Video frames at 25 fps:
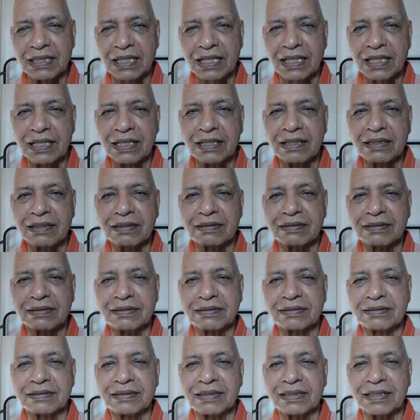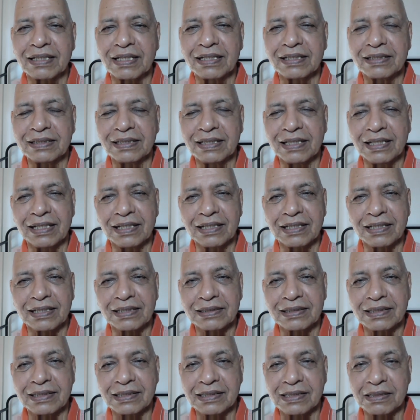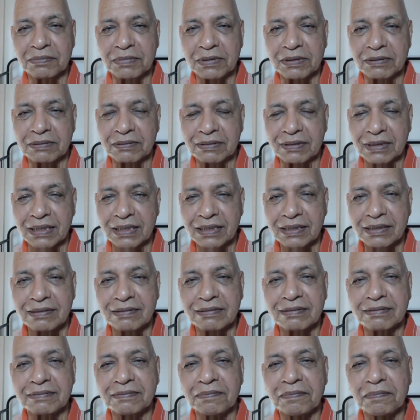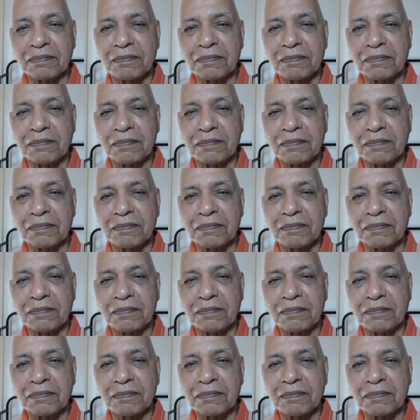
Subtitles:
there, and they are accessible to us.